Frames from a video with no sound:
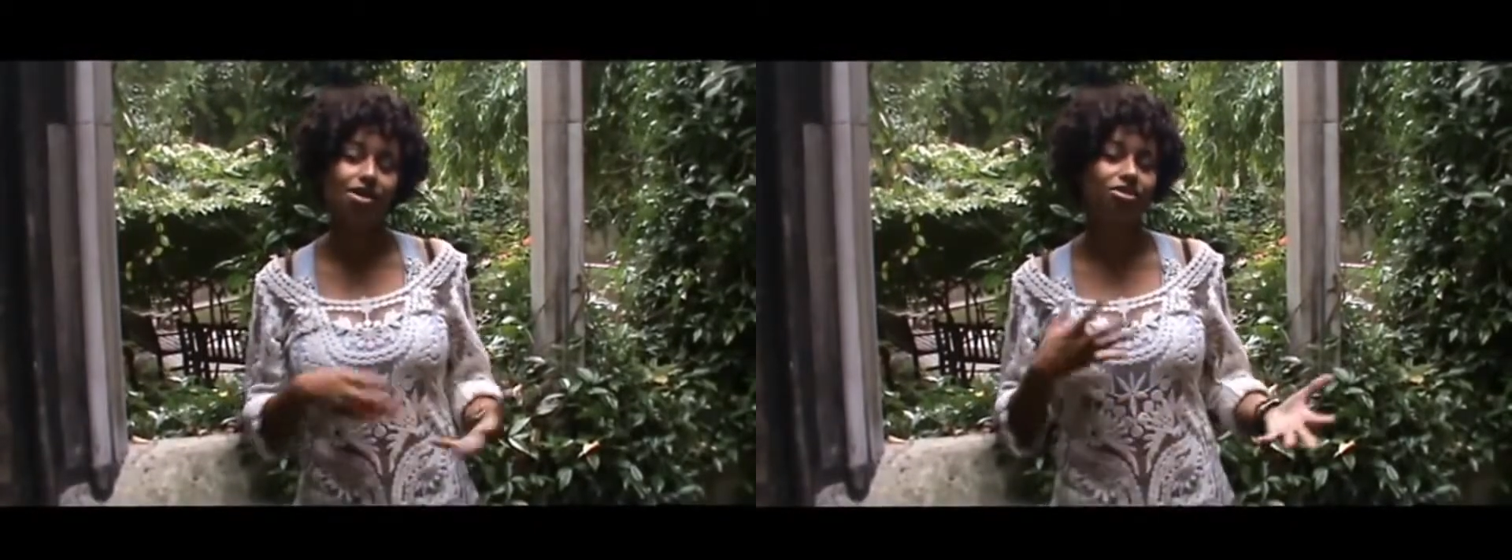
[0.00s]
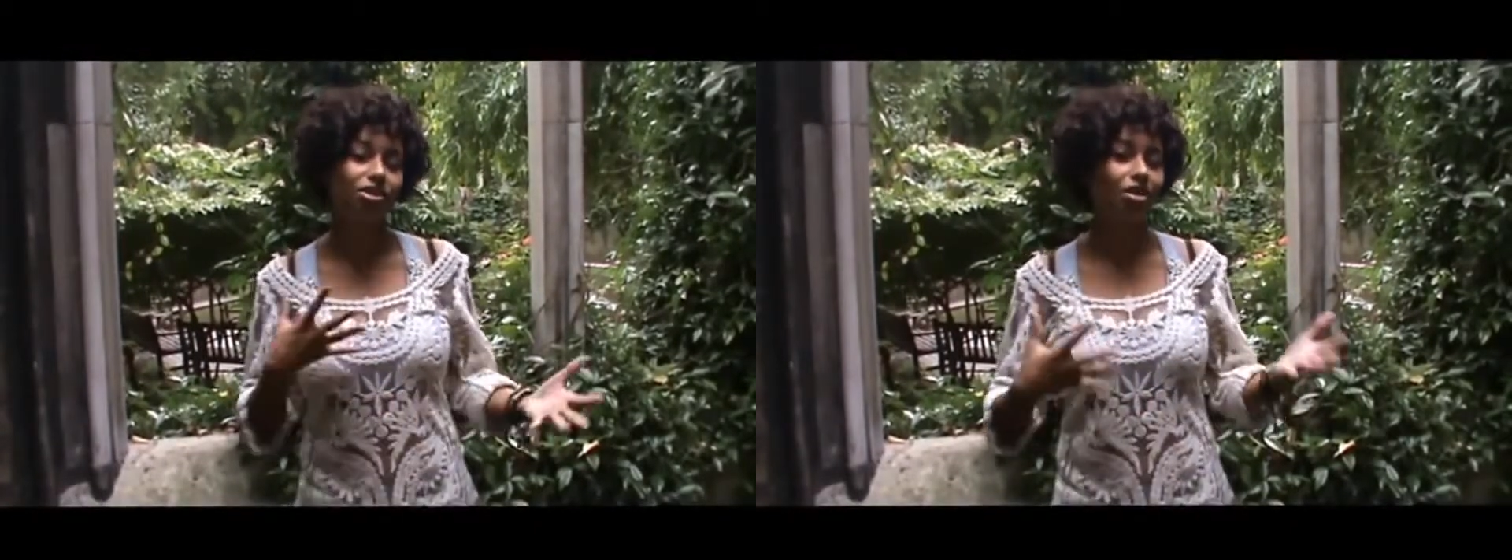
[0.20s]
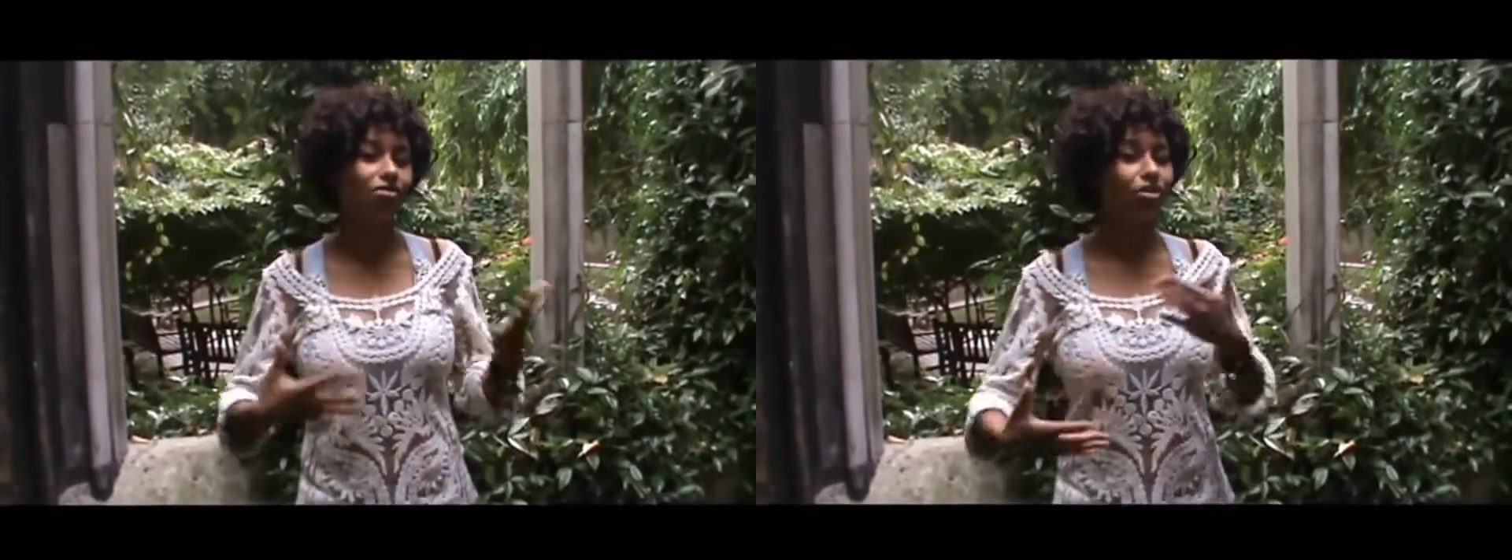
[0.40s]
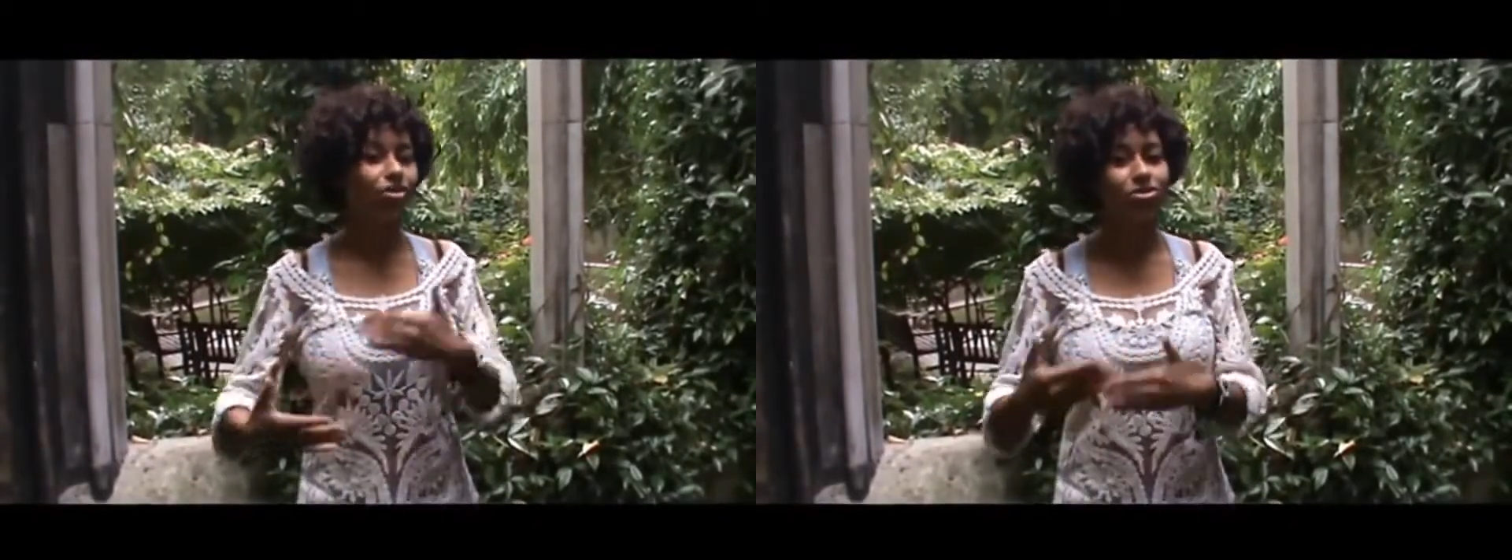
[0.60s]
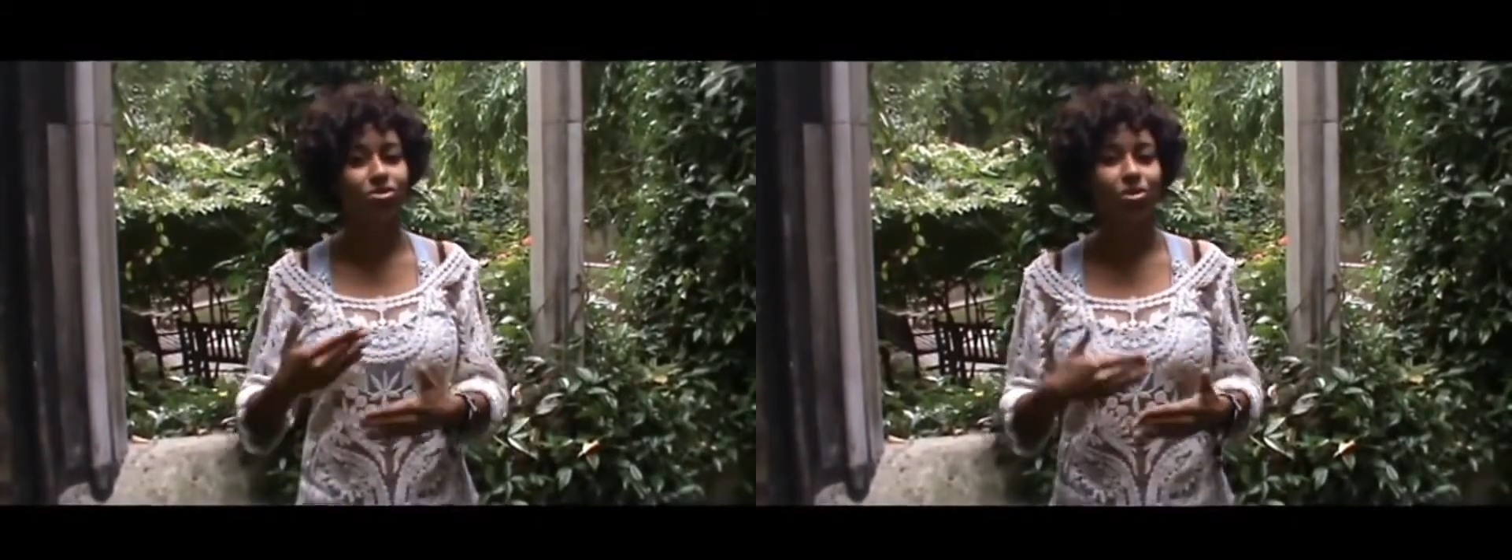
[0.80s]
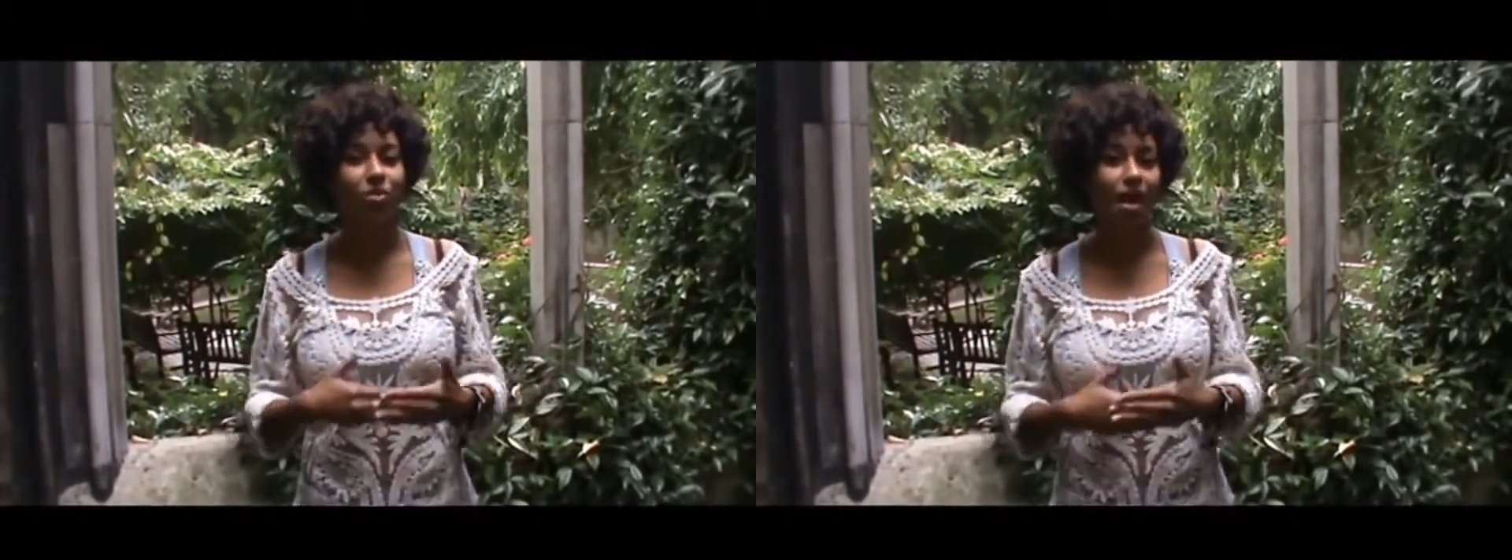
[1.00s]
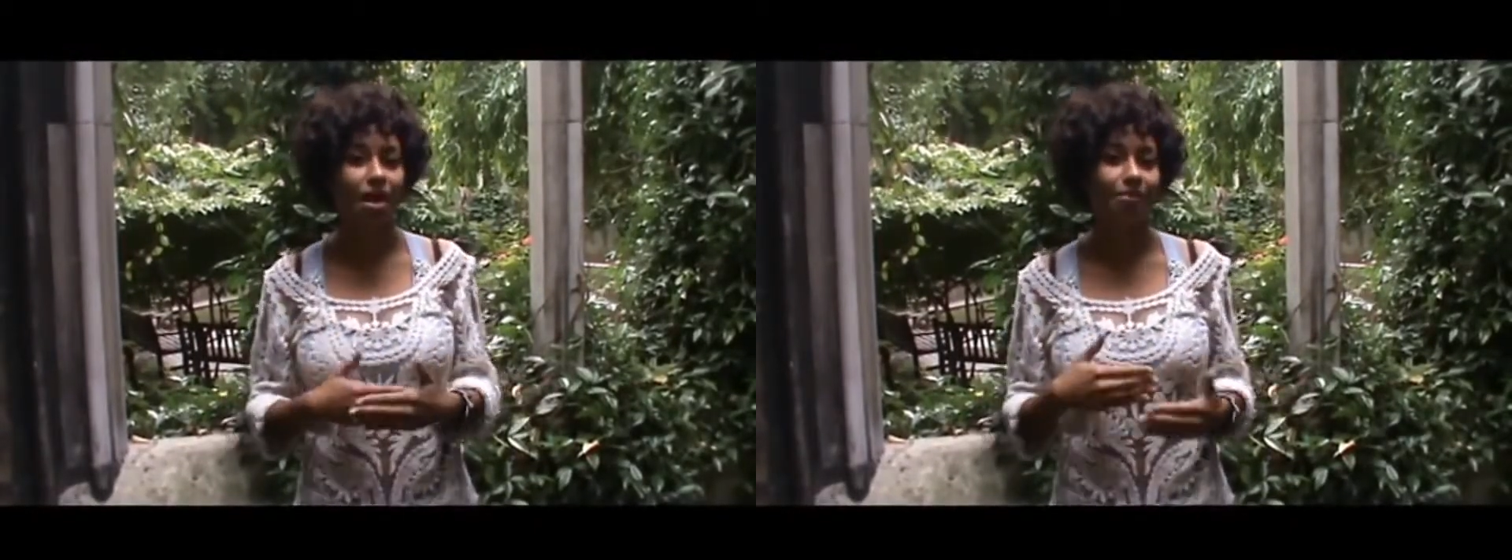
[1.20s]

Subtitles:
starring role is all about,